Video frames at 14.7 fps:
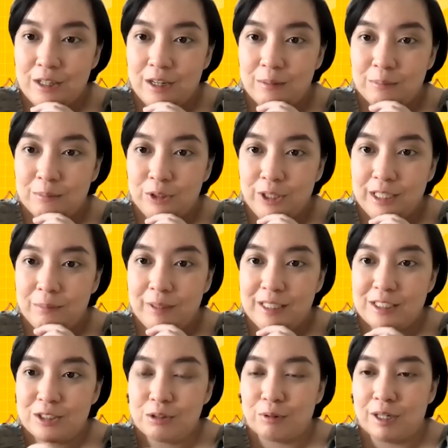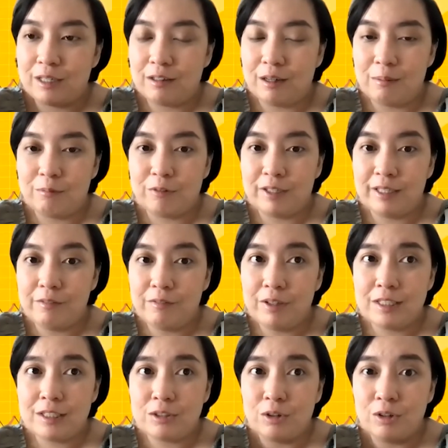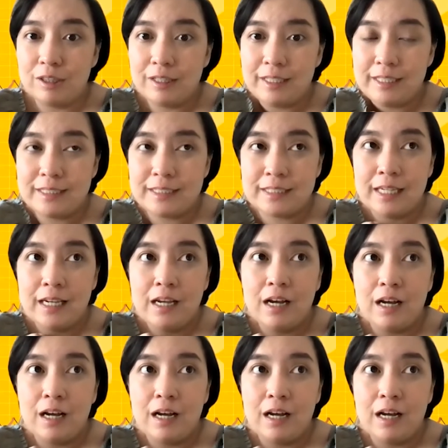to Work, for giving us all these